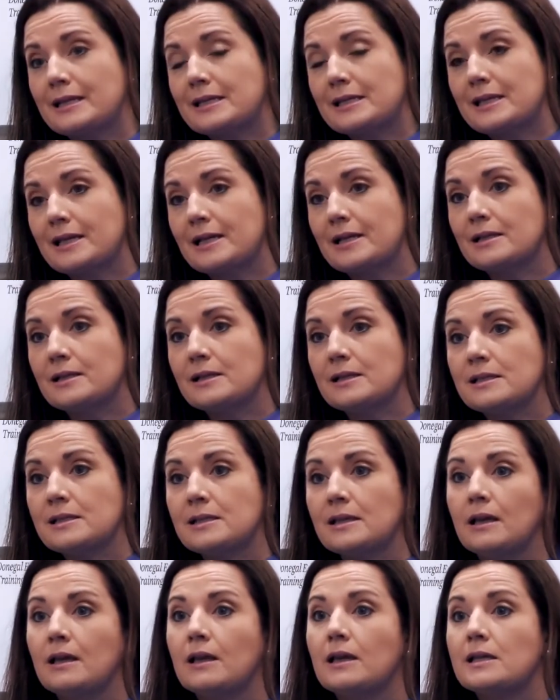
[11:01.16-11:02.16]
skills,
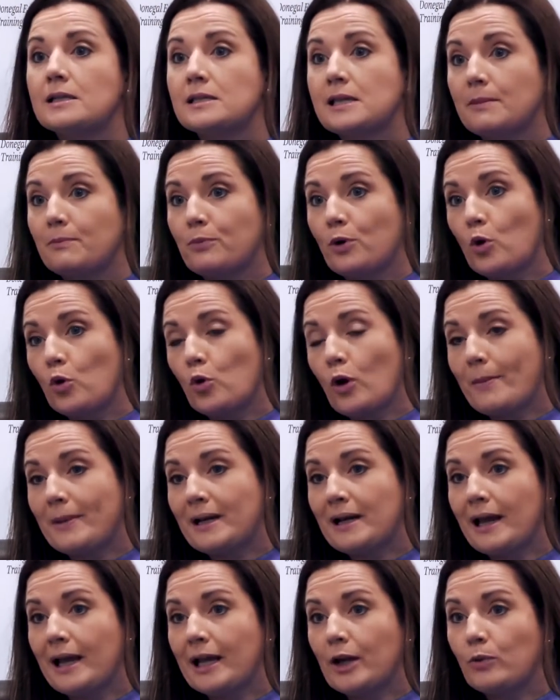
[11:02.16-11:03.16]
say programming
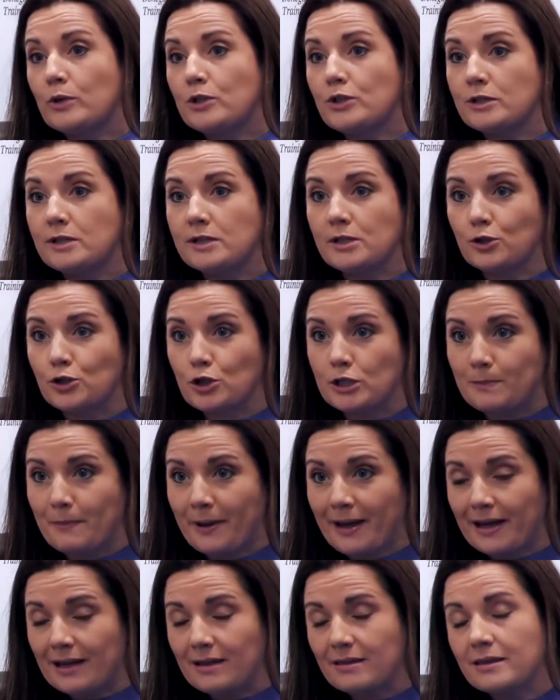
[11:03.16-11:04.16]
languages such as
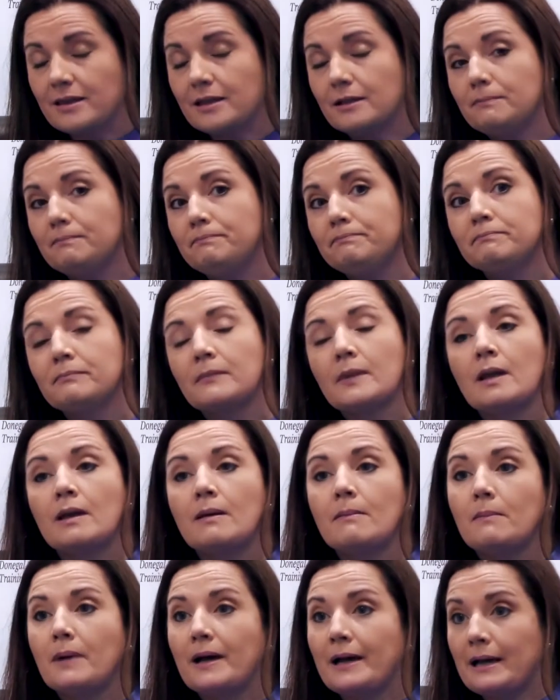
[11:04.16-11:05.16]
Python,
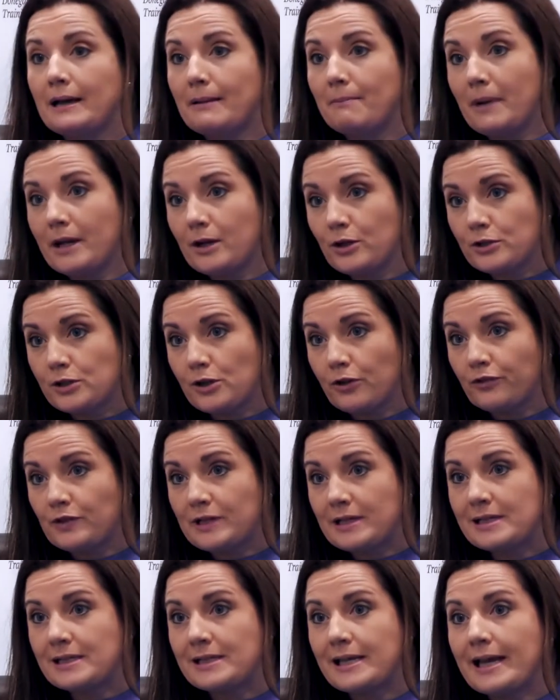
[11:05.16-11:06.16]
Microsoft
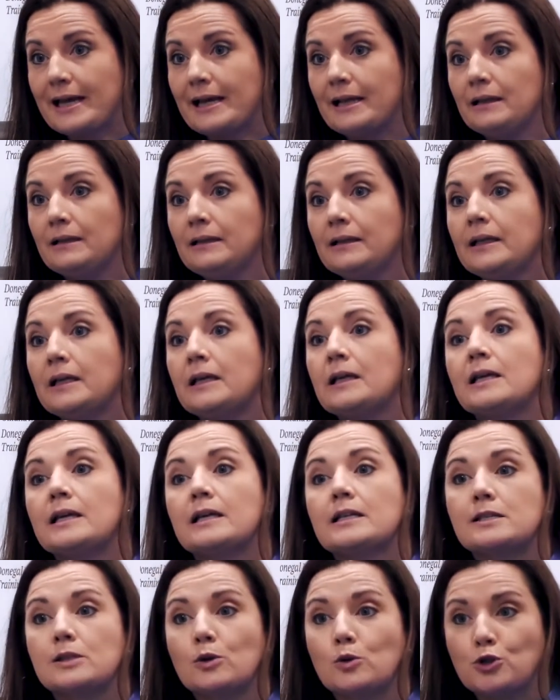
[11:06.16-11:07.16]
Excel,
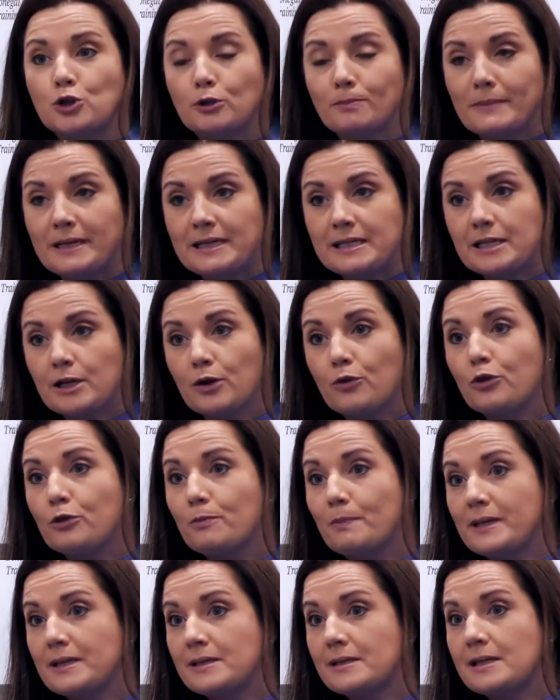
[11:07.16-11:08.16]
social media with
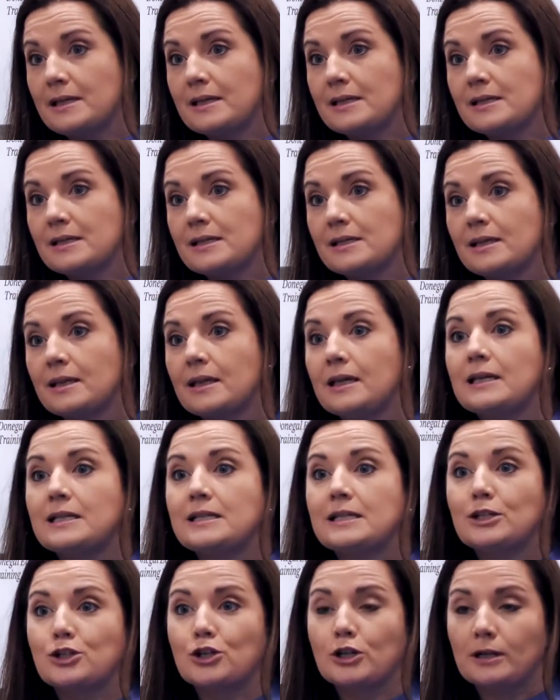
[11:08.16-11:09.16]
business,
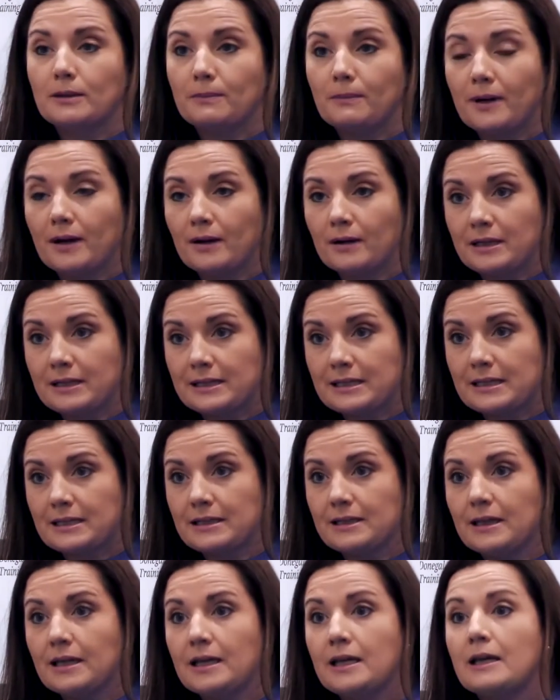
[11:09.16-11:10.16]
digital
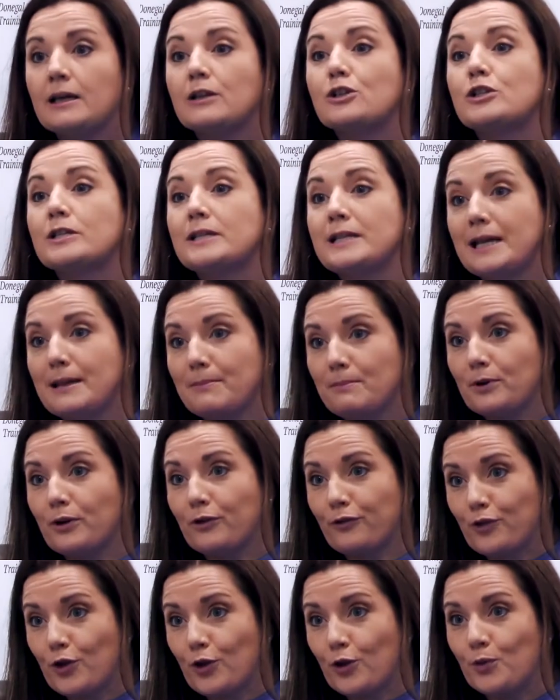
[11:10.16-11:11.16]
marketing, to name but a
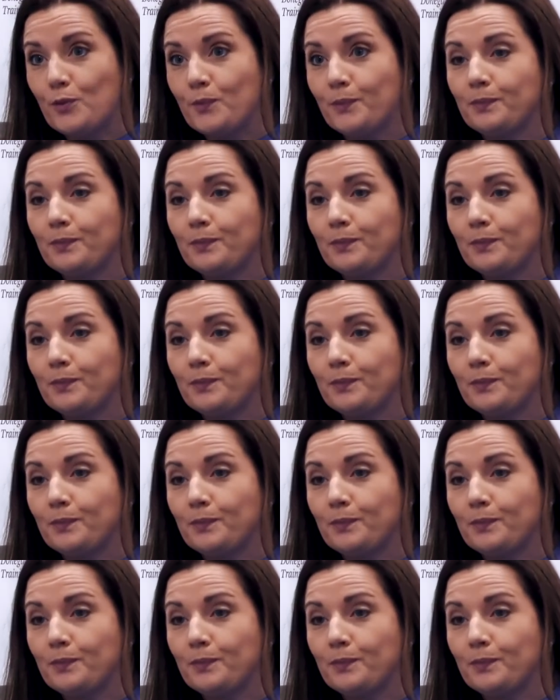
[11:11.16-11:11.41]
few.